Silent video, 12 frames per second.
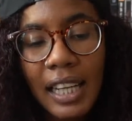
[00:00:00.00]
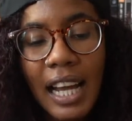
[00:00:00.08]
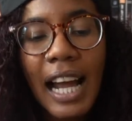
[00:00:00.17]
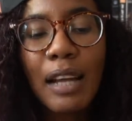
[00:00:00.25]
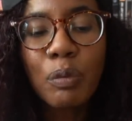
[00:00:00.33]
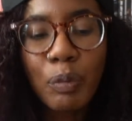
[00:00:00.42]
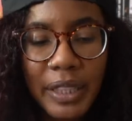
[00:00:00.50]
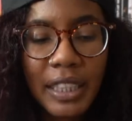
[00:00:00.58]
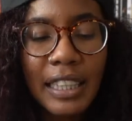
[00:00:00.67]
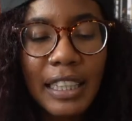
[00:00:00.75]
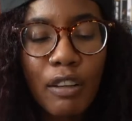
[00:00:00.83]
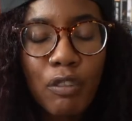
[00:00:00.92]
I
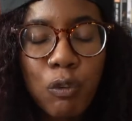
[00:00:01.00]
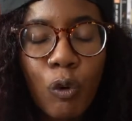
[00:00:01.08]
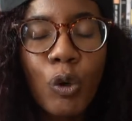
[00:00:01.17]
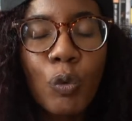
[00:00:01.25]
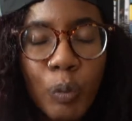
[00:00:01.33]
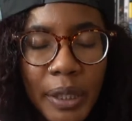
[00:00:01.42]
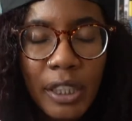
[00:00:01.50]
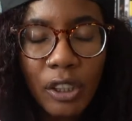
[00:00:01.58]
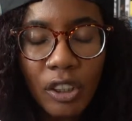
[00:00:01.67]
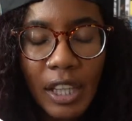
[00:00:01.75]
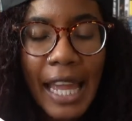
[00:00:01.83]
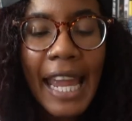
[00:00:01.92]
really, for
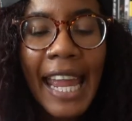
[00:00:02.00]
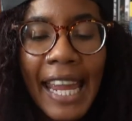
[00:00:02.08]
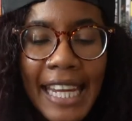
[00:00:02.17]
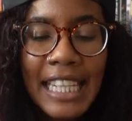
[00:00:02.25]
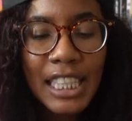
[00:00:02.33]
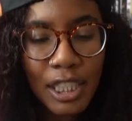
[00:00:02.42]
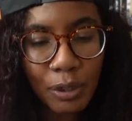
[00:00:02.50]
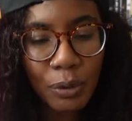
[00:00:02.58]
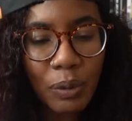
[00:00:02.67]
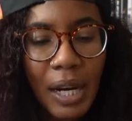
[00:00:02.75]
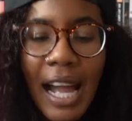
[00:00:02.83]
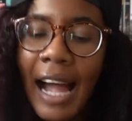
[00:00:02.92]
real, hate
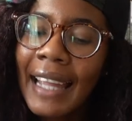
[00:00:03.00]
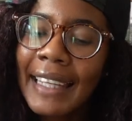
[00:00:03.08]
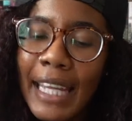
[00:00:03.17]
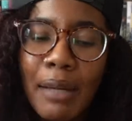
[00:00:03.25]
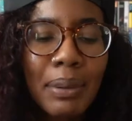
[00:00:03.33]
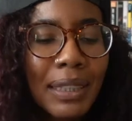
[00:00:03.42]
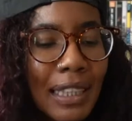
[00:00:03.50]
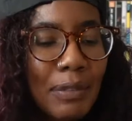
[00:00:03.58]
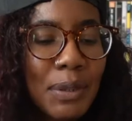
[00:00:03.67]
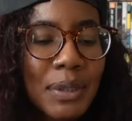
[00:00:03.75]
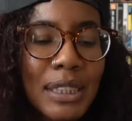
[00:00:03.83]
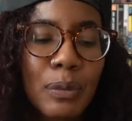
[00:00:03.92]
you. I can't believe
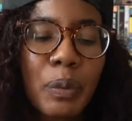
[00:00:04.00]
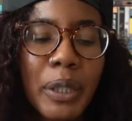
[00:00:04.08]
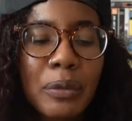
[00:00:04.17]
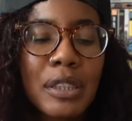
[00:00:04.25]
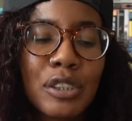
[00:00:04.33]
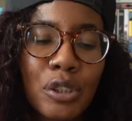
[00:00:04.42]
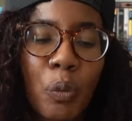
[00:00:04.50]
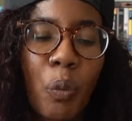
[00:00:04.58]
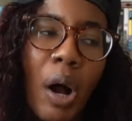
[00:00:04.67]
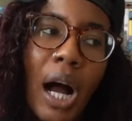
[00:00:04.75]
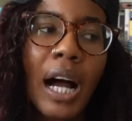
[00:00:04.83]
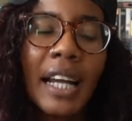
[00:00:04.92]
you just wielded your
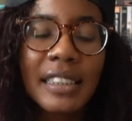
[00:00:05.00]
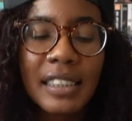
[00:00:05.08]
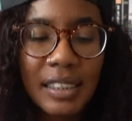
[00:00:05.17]
wand.